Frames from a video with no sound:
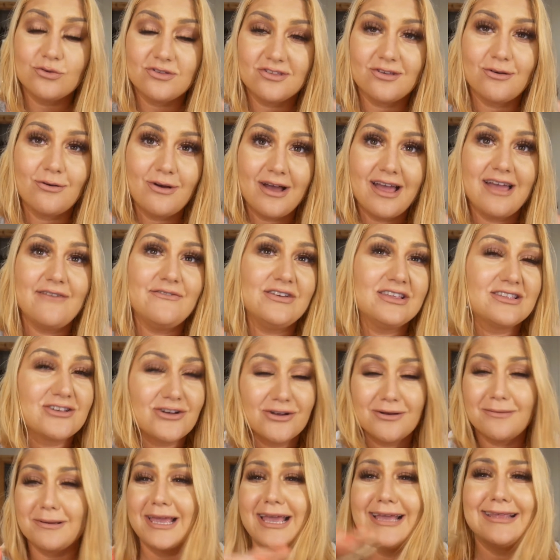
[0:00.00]
so heavy. It's
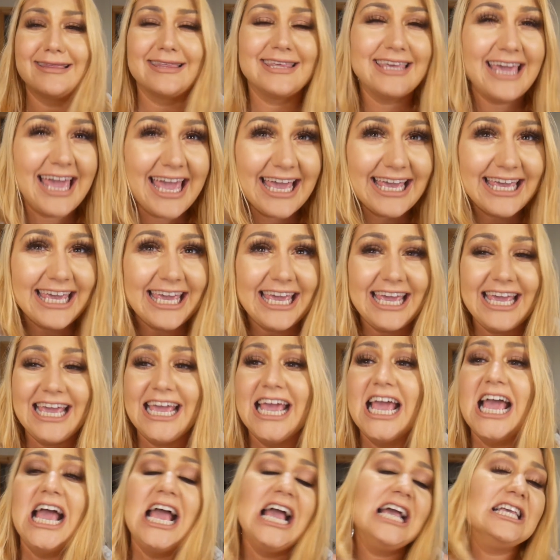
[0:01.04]
gonna get cakey,
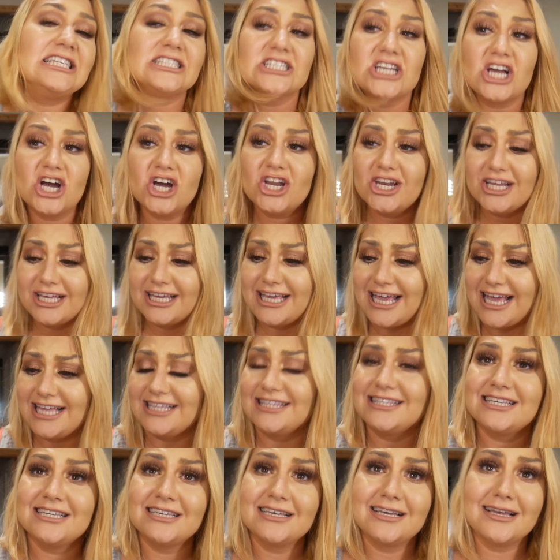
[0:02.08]
it's gonna
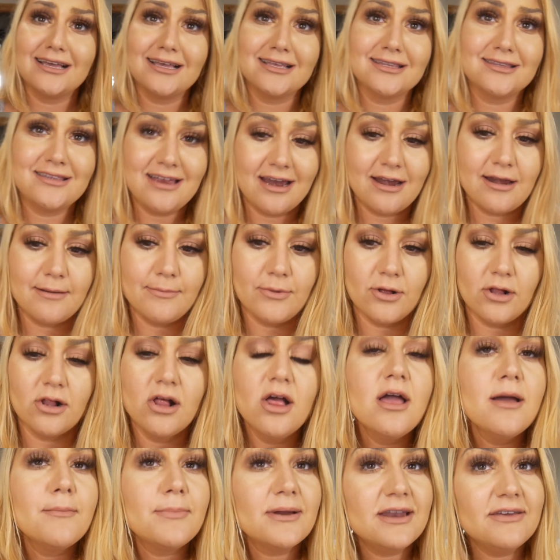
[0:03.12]
get terrible.
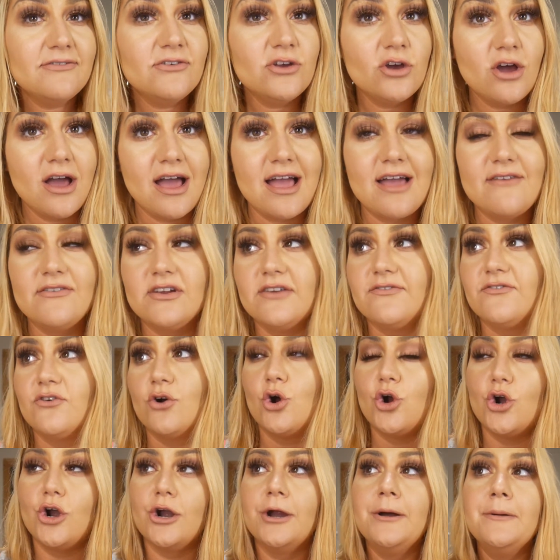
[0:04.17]
But if you have it
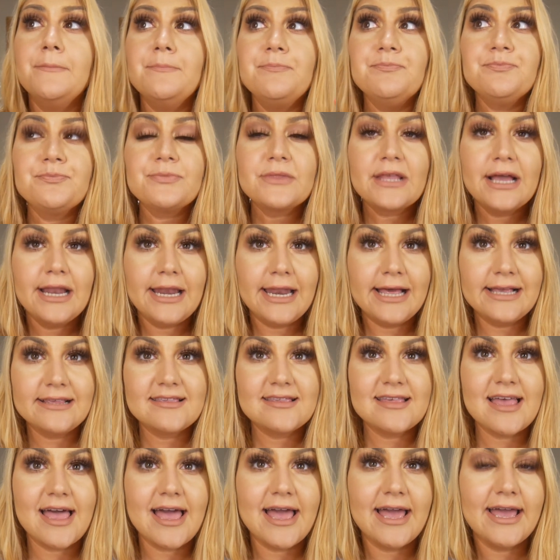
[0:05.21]
for, let's
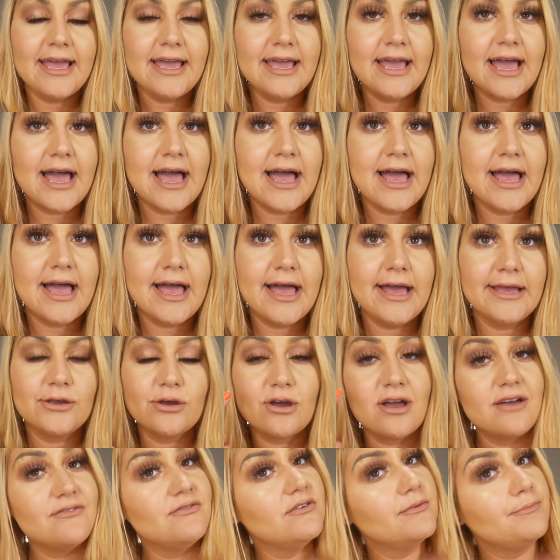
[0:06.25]
say you
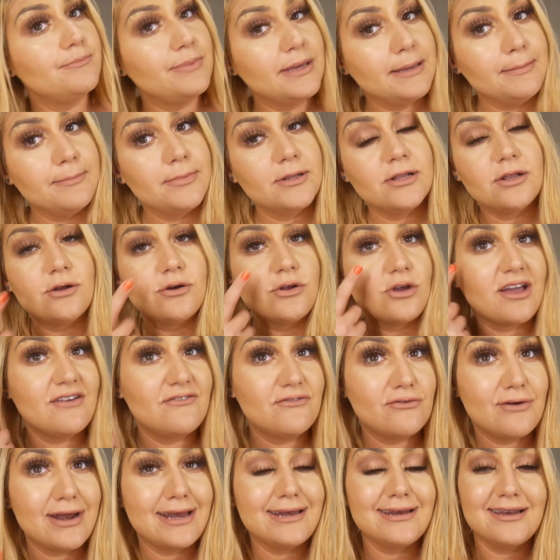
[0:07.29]
have a pimple or you
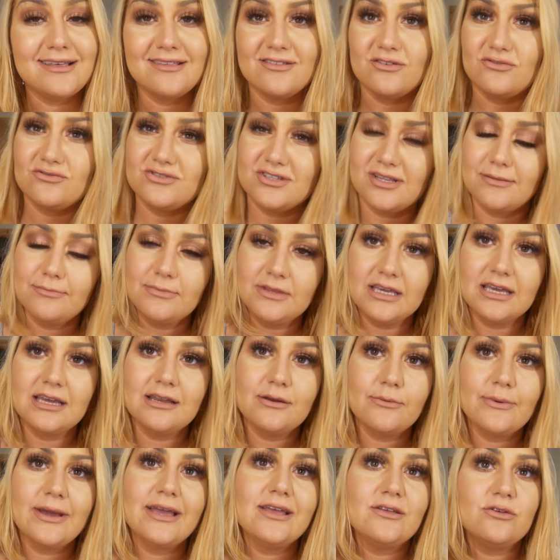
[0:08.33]
have redness or something
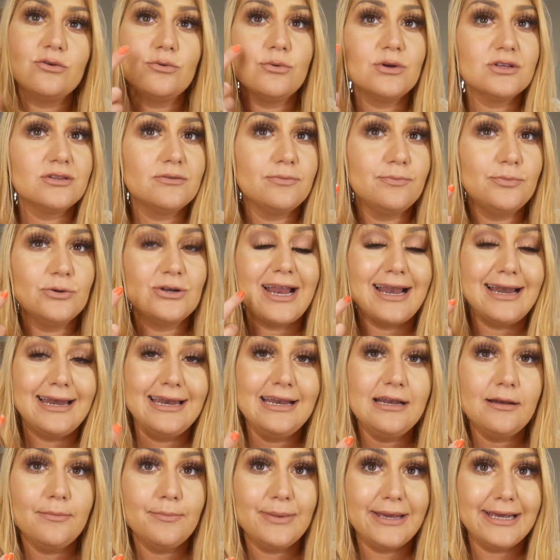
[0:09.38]
anyway, and you want to put a
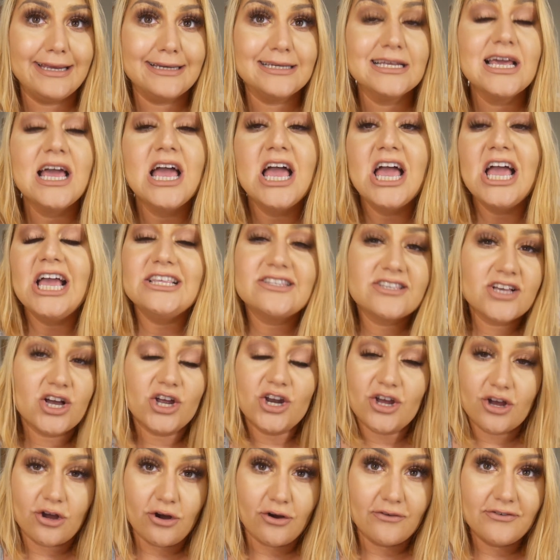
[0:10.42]
little bit, it's
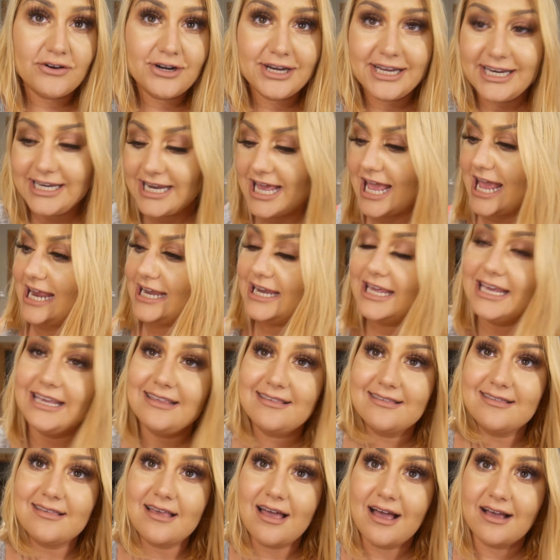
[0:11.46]
gonna cover it, and
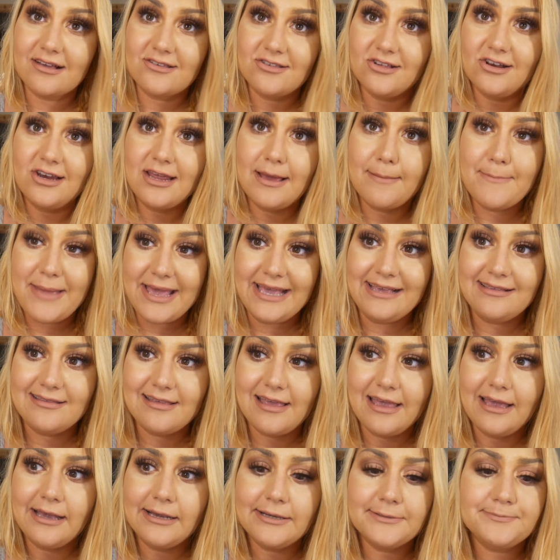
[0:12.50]
it's actually
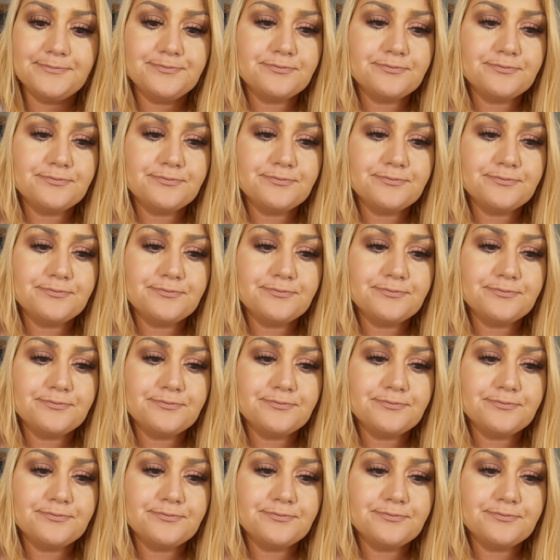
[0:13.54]
amazing.